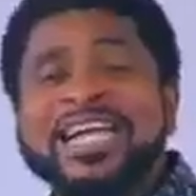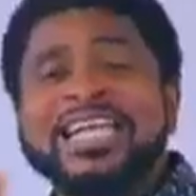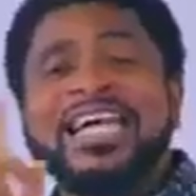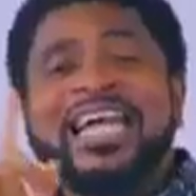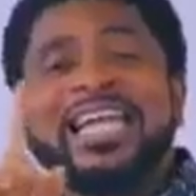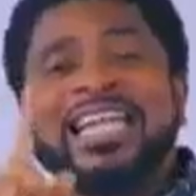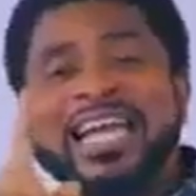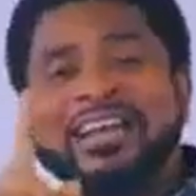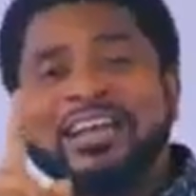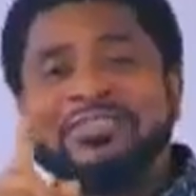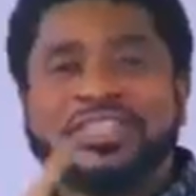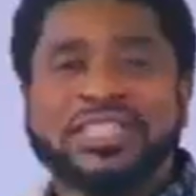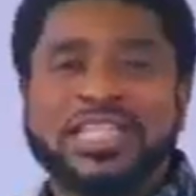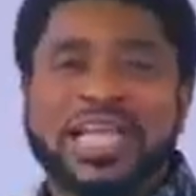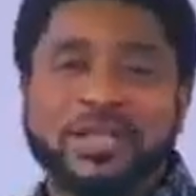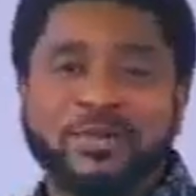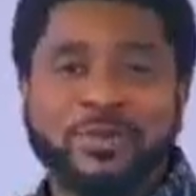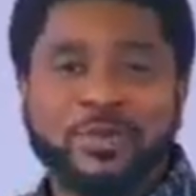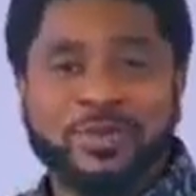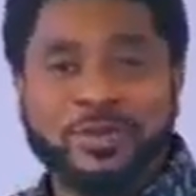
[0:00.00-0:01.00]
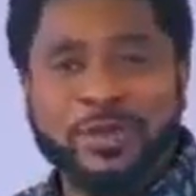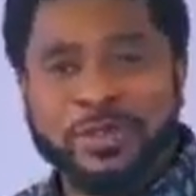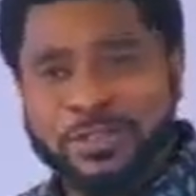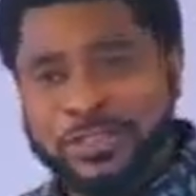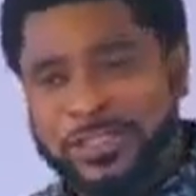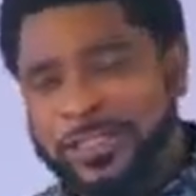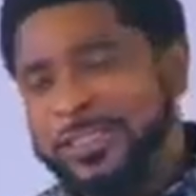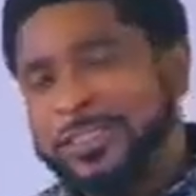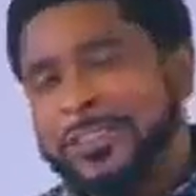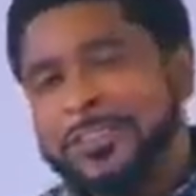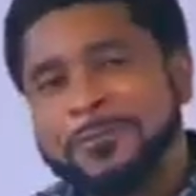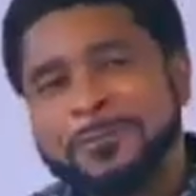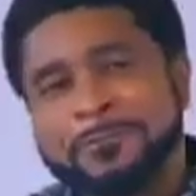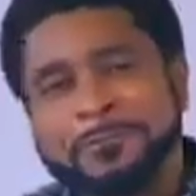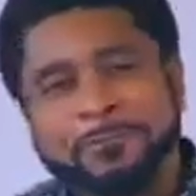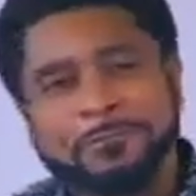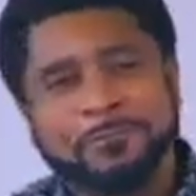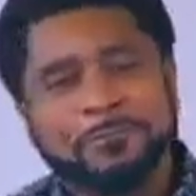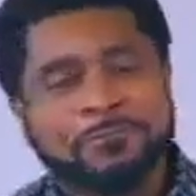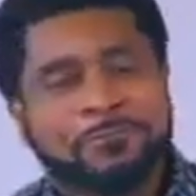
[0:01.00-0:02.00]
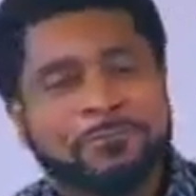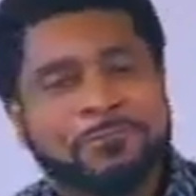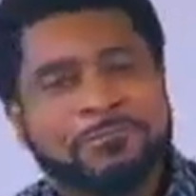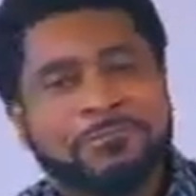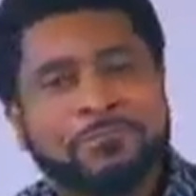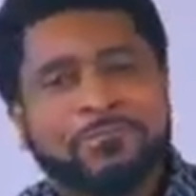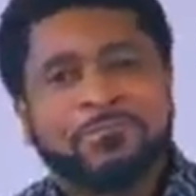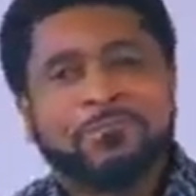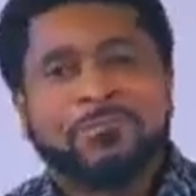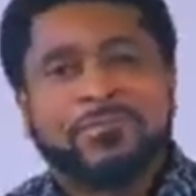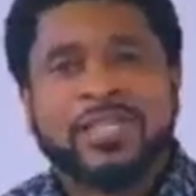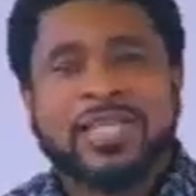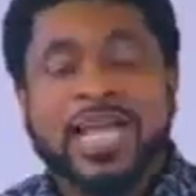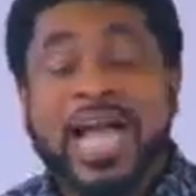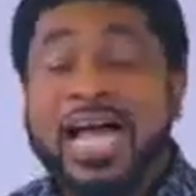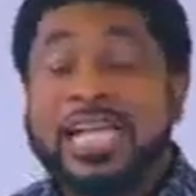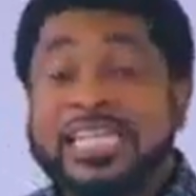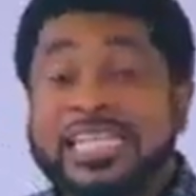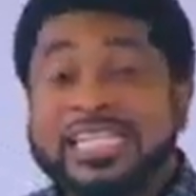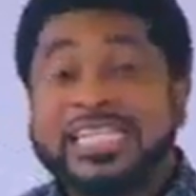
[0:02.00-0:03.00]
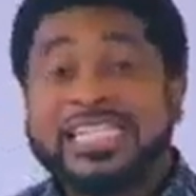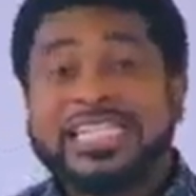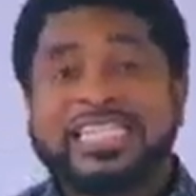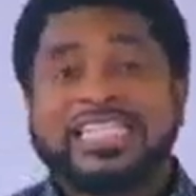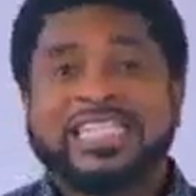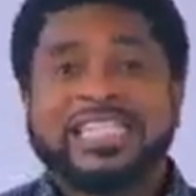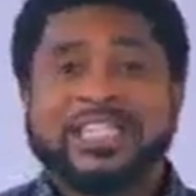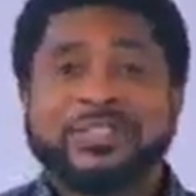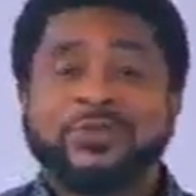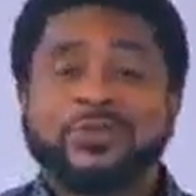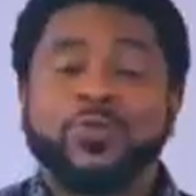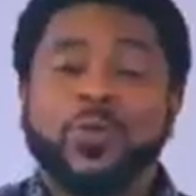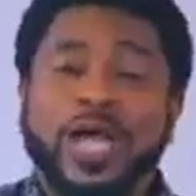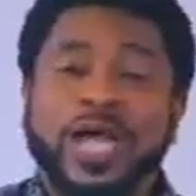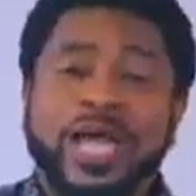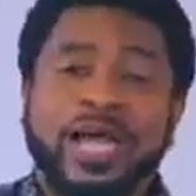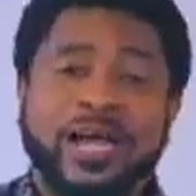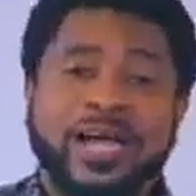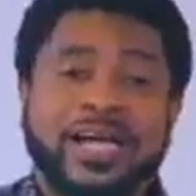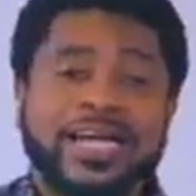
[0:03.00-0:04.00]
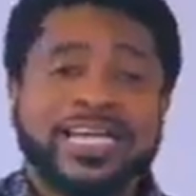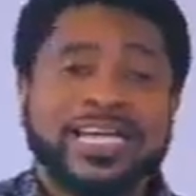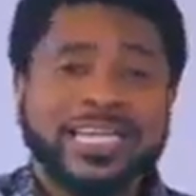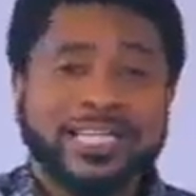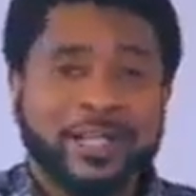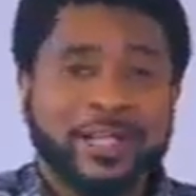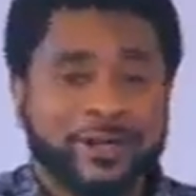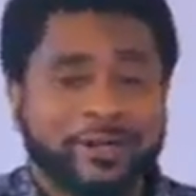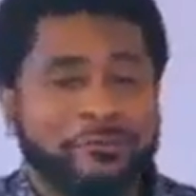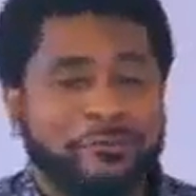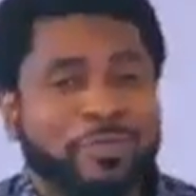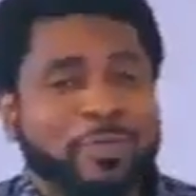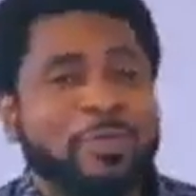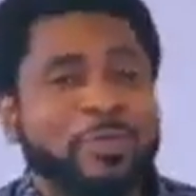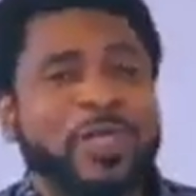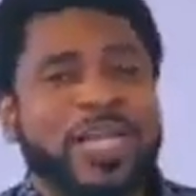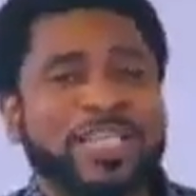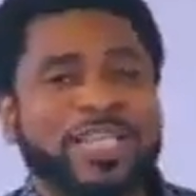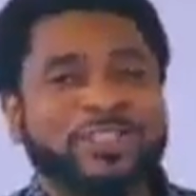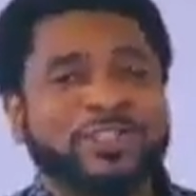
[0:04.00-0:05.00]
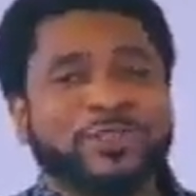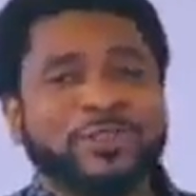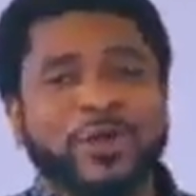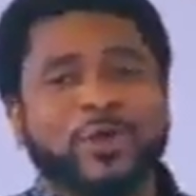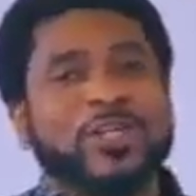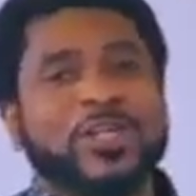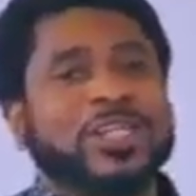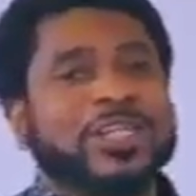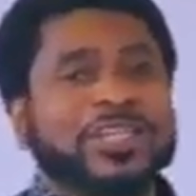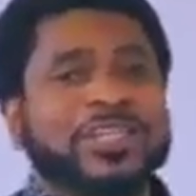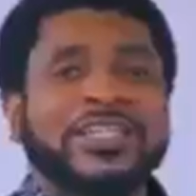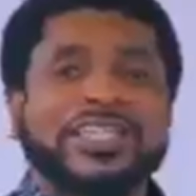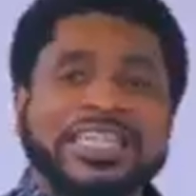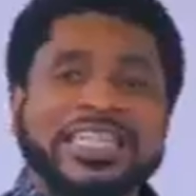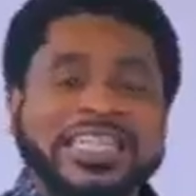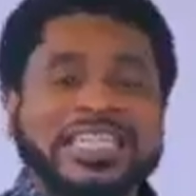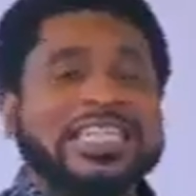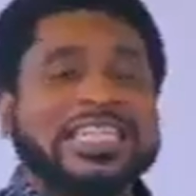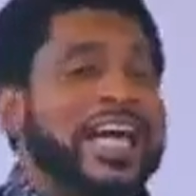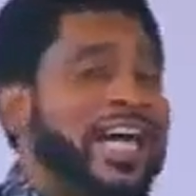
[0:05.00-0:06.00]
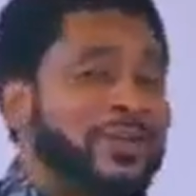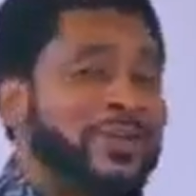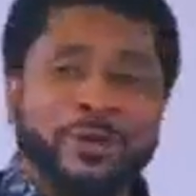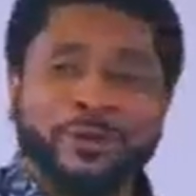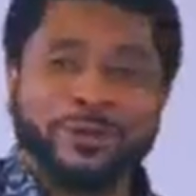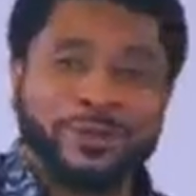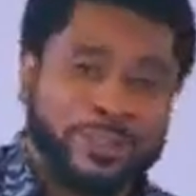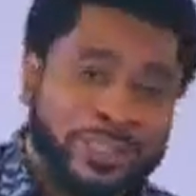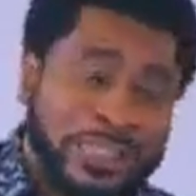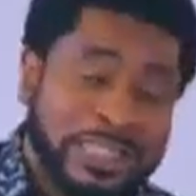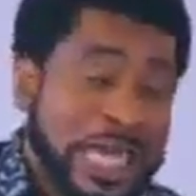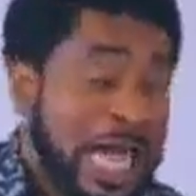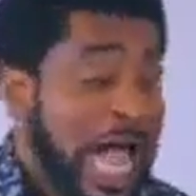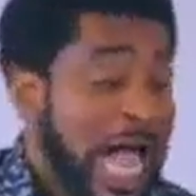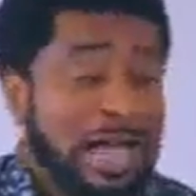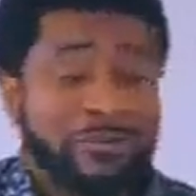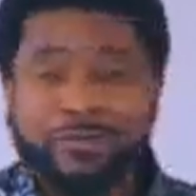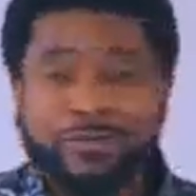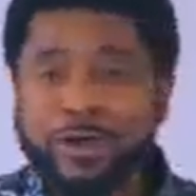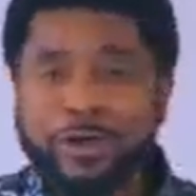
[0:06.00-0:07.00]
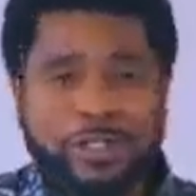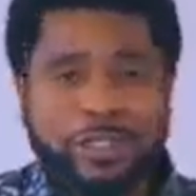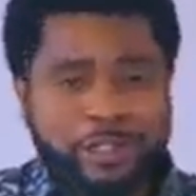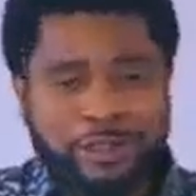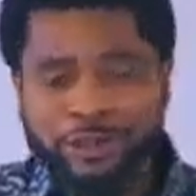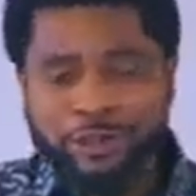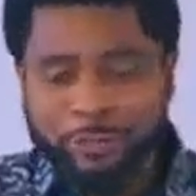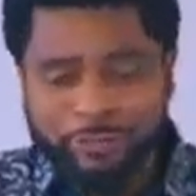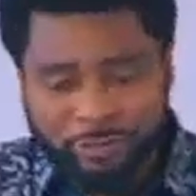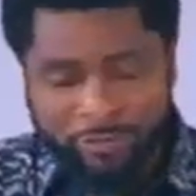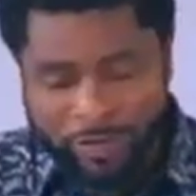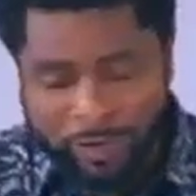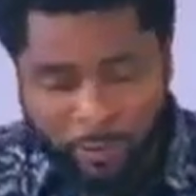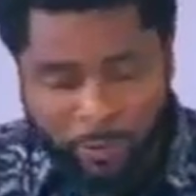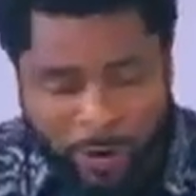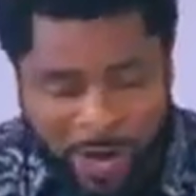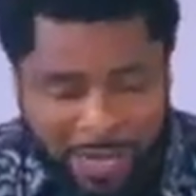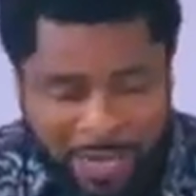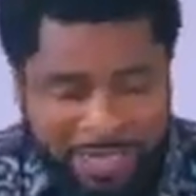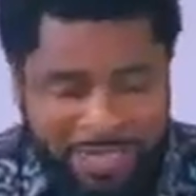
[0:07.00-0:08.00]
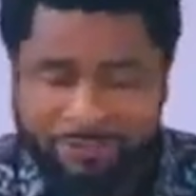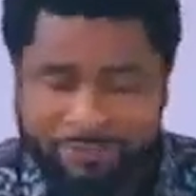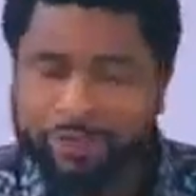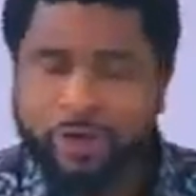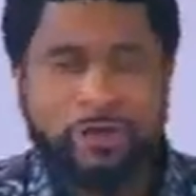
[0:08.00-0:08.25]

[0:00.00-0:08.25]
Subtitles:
and that lifestyle will not change. And this is where a lot of people are stuck in adultery. I've done this job for a while. I've